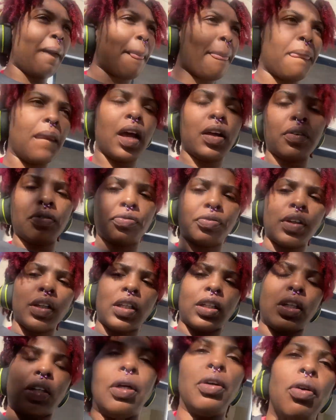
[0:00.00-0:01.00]
I don't
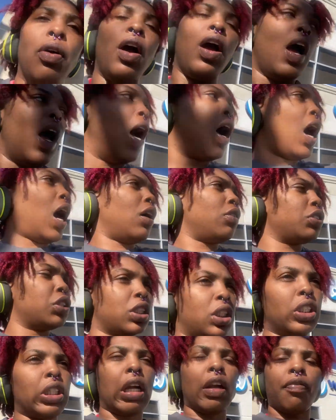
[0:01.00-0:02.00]
fucking know. I was
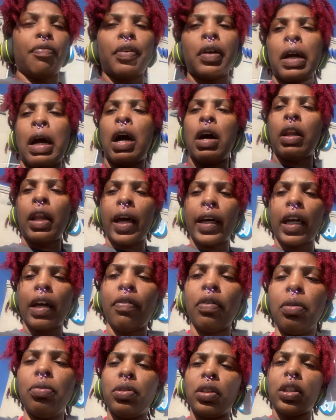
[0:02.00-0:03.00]
just trying to figure out, like, if
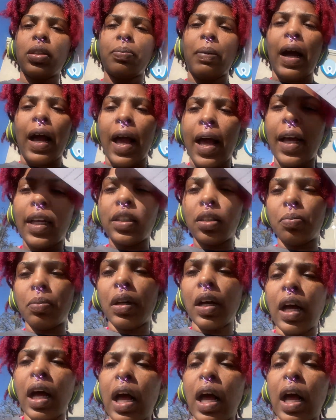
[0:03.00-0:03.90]
it was my asthma,